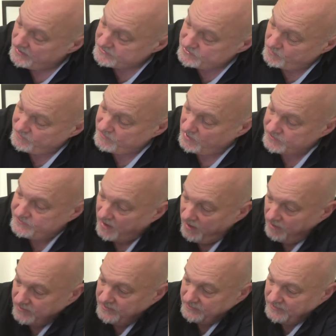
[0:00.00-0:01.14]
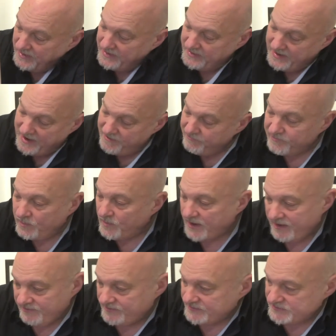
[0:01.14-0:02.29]
So we've got dark and light
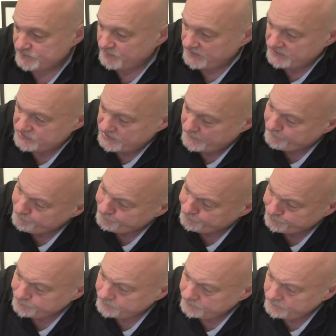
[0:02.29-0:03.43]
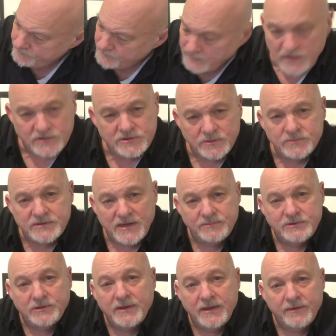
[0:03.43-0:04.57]
everywhere in this picture. And
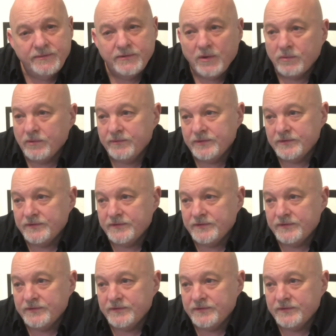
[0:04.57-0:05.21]
sometimes you'll hear photographers